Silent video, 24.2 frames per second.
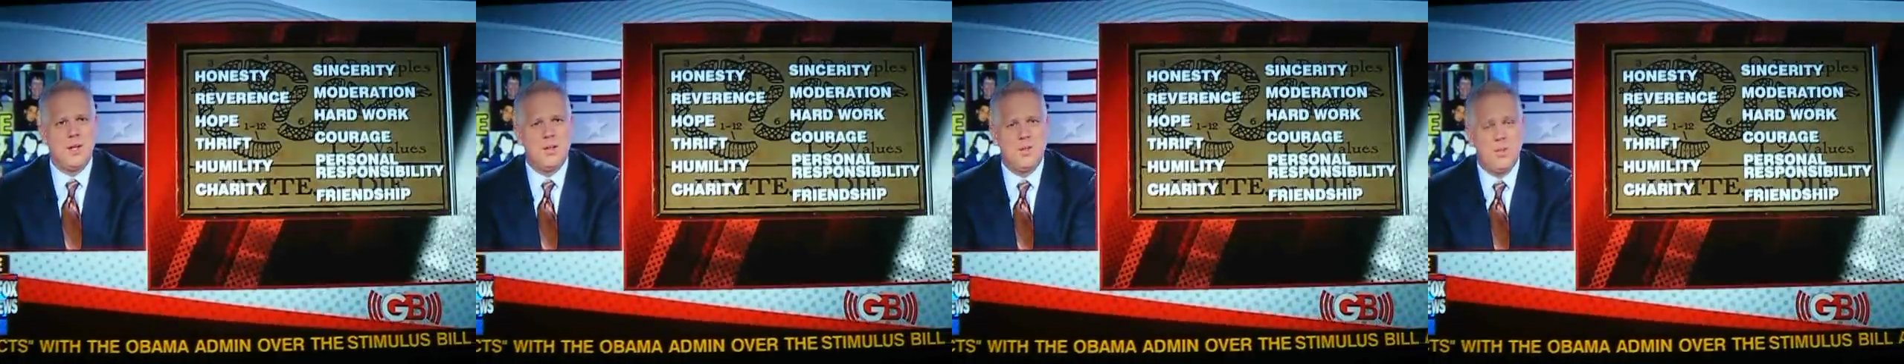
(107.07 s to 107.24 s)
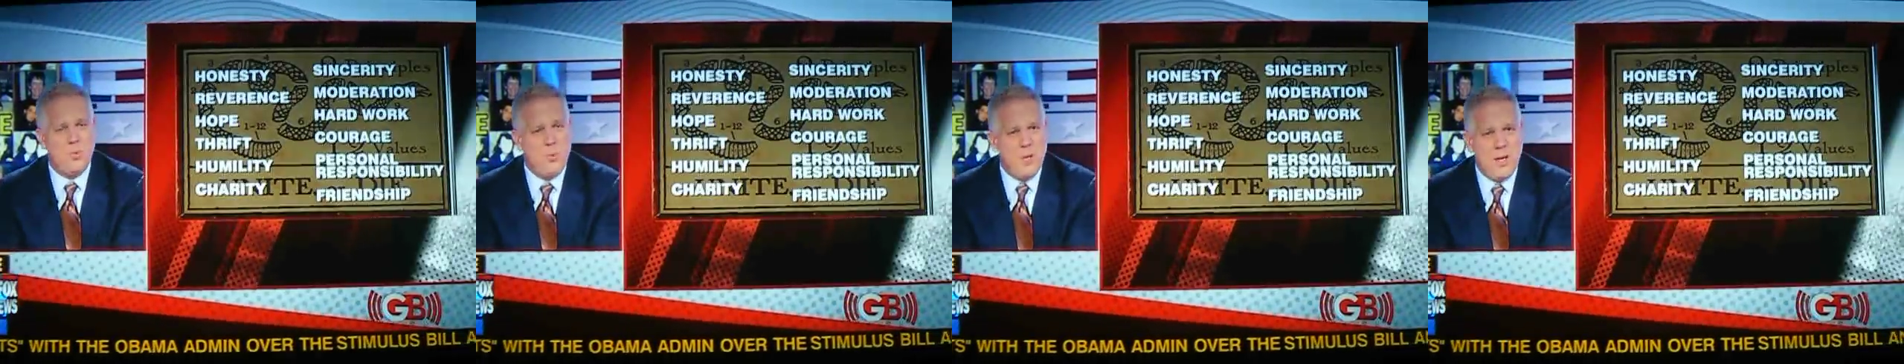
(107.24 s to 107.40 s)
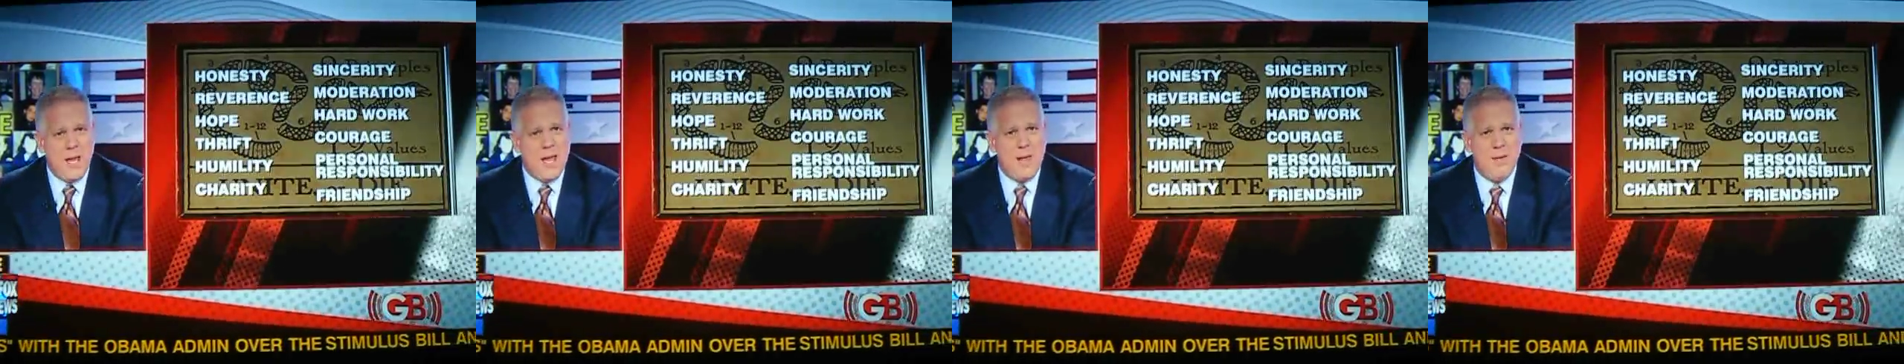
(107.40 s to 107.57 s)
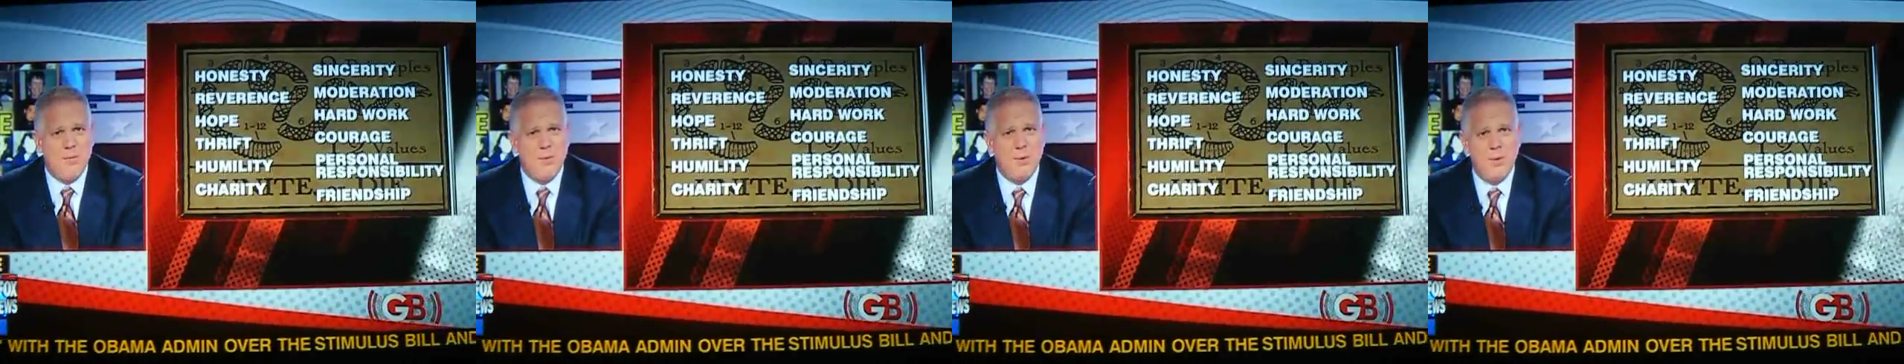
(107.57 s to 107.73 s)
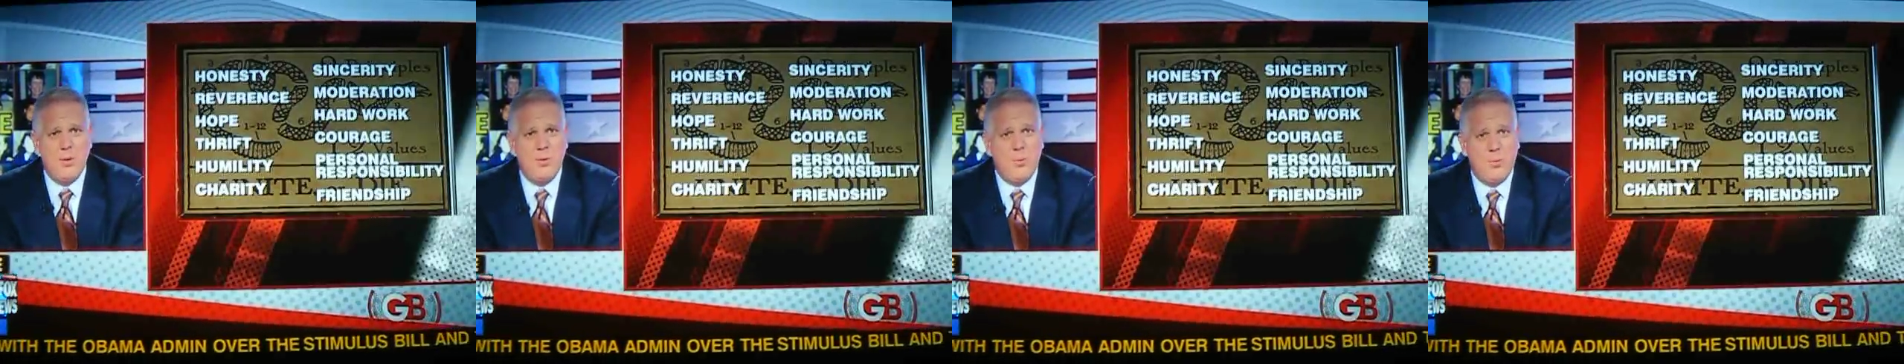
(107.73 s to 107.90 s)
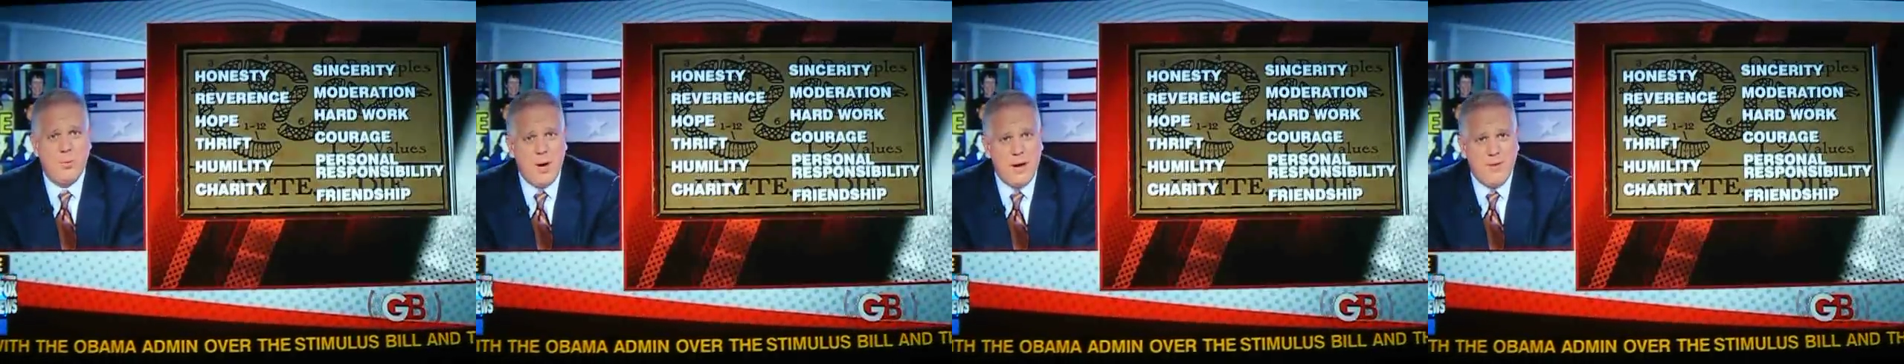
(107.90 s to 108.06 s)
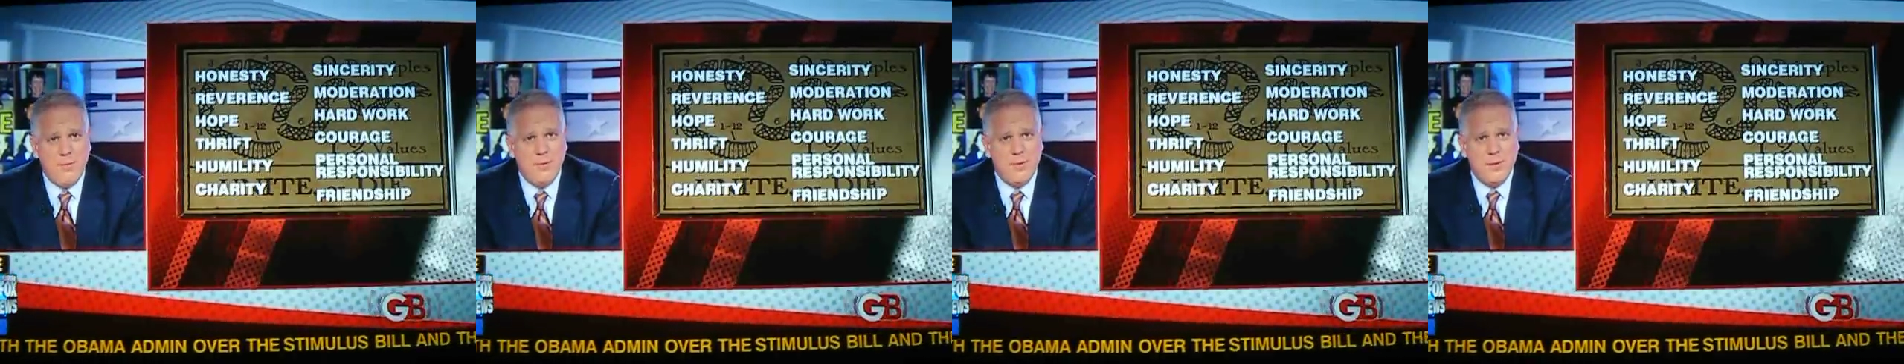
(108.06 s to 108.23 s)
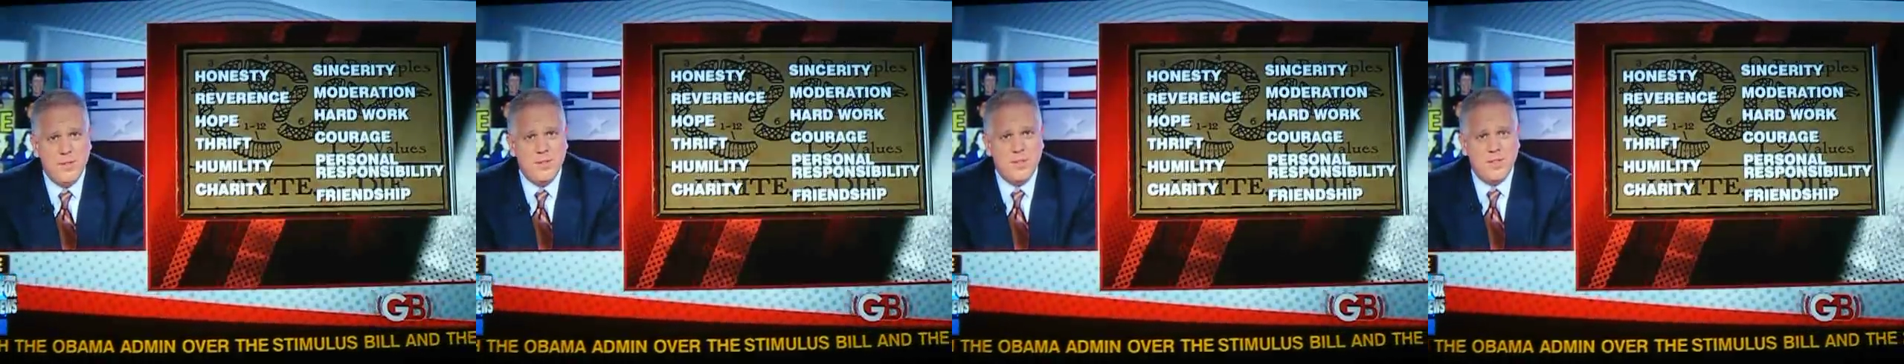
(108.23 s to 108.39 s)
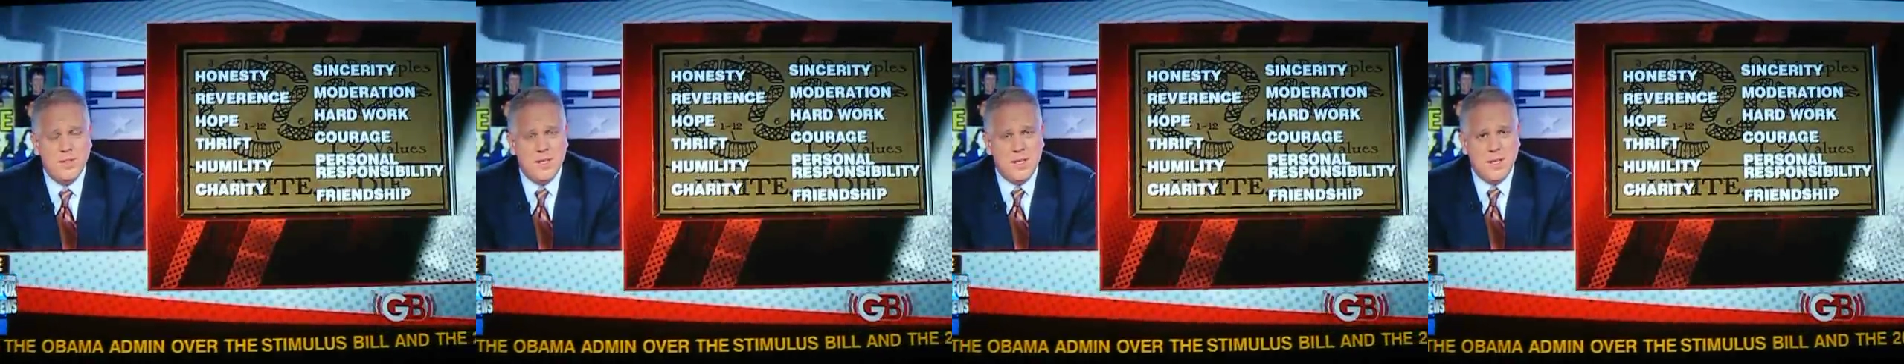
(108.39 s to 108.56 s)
Do we have real reverence